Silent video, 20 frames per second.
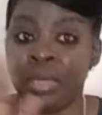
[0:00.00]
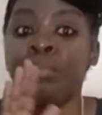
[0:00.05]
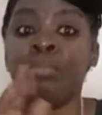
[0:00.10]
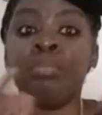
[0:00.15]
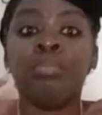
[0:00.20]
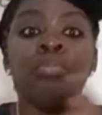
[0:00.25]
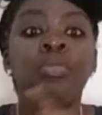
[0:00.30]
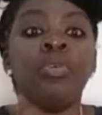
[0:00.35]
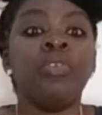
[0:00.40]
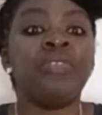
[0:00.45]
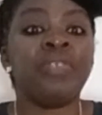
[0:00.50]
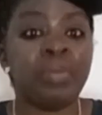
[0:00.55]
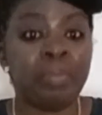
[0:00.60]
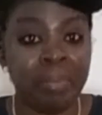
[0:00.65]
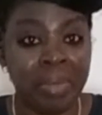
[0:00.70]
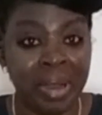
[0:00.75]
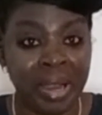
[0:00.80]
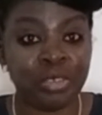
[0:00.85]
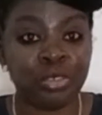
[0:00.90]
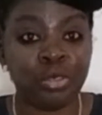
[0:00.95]
moving
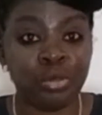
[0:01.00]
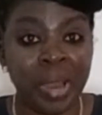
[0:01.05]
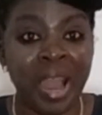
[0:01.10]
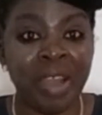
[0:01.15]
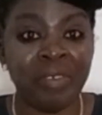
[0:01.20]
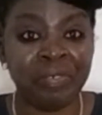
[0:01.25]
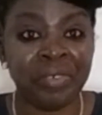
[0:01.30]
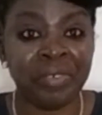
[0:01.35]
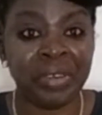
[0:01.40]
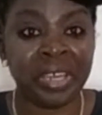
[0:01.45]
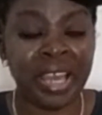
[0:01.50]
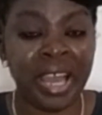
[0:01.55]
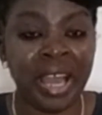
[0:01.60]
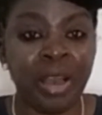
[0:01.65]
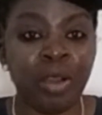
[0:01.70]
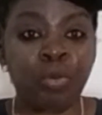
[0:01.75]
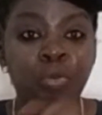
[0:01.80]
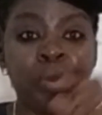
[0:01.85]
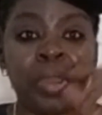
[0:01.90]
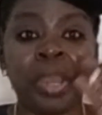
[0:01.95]
back to Africa.
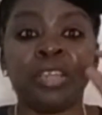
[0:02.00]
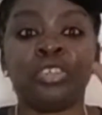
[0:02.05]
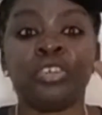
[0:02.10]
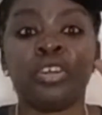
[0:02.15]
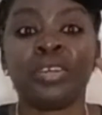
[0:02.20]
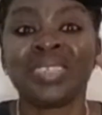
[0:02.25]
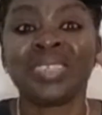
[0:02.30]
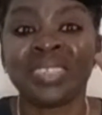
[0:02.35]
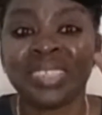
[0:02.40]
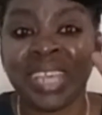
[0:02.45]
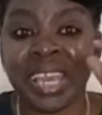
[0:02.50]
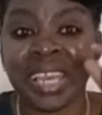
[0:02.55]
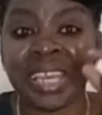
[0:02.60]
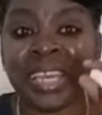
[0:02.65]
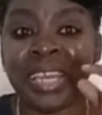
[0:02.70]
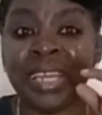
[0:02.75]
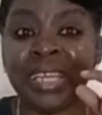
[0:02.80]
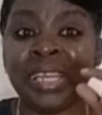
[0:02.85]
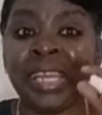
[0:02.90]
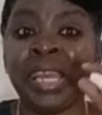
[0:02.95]
We're just
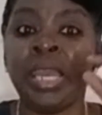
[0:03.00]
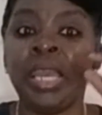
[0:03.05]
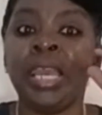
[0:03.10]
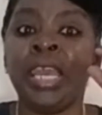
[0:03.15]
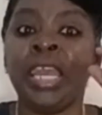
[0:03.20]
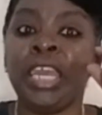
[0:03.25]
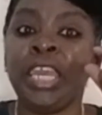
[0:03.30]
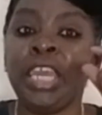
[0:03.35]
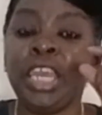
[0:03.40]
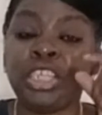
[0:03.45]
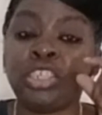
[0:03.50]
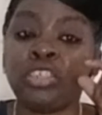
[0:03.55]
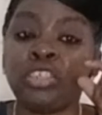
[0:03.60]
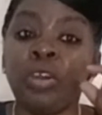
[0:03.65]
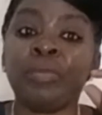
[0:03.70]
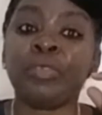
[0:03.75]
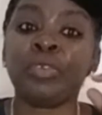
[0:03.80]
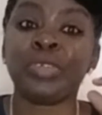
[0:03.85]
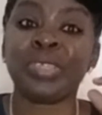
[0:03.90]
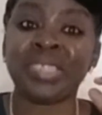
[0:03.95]
taking each of
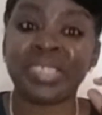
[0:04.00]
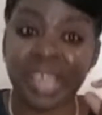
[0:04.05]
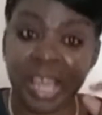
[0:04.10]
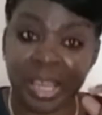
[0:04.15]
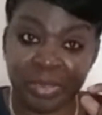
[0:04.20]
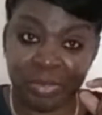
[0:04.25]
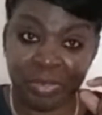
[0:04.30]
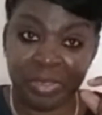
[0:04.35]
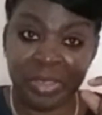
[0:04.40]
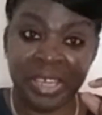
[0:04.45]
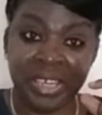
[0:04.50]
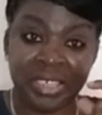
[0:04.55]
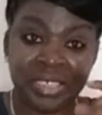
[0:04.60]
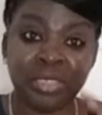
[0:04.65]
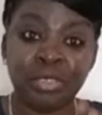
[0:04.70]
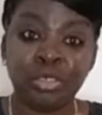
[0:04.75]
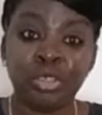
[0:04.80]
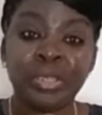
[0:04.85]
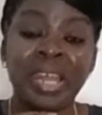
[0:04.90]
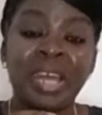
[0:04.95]
those 10 things
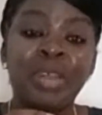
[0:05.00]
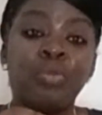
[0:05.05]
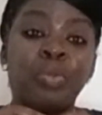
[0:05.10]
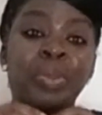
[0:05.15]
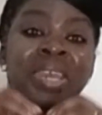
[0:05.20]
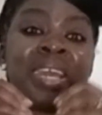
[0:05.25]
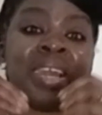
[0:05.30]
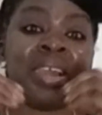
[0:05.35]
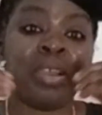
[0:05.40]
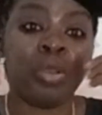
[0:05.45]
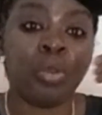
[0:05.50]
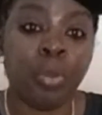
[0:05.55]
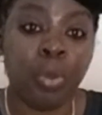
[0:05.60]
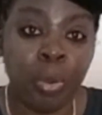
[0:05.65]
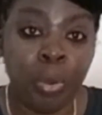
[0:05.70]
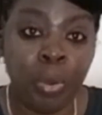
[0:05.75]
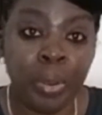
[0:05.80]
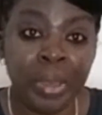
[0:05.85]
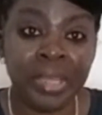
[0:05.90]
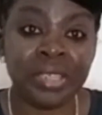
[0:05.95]
so that we can
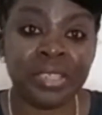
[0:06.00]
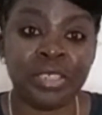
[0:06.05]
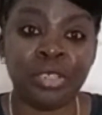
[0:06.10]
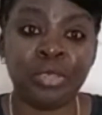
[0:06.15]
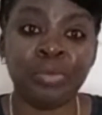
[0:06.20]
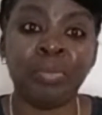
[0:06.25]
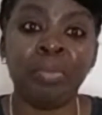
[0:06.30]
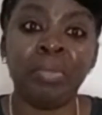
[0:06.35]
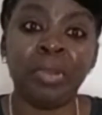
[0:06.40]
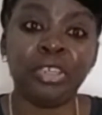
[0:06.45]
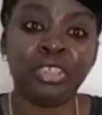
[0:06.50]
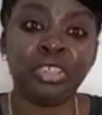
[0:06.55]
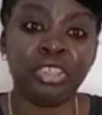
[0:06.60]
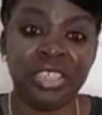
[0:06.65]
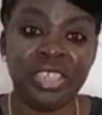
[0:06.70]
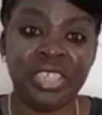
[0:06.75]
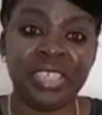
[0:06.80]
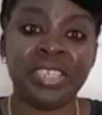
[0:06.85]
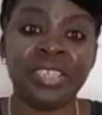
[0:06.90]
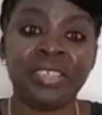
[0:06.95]
go into much
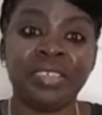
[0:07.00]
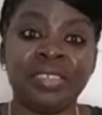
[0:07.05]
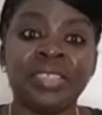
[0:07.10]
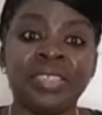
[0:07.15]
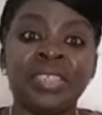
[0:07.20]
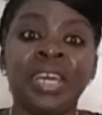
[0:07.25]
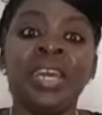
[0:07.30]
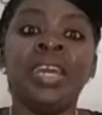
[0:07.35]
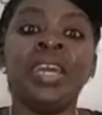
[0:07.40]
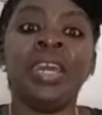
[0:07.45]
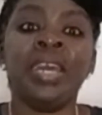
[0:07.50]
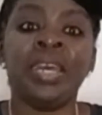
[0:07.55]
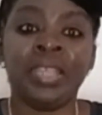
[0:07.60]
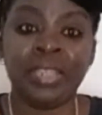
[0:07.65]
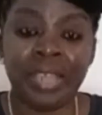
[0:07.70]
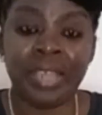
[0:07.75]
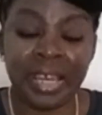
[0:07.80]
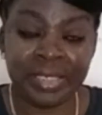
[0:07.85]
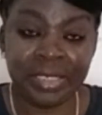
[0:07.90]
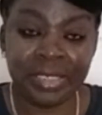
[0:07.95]
details.
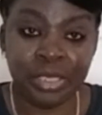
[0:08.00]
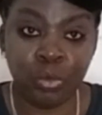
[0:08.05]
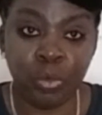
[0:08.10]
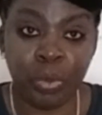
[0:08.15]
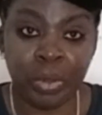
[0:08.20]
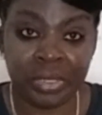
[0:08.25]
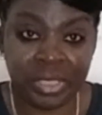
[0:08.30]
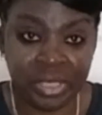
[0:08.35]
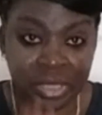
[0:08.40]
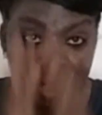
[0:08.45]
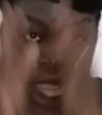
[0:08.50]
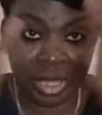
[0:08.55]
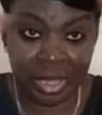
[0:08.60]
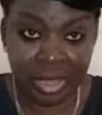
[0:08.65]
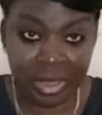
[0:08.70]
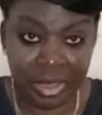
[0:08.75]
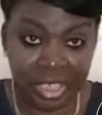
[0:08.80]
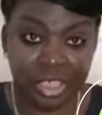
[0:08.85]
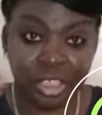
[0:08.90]
That is what these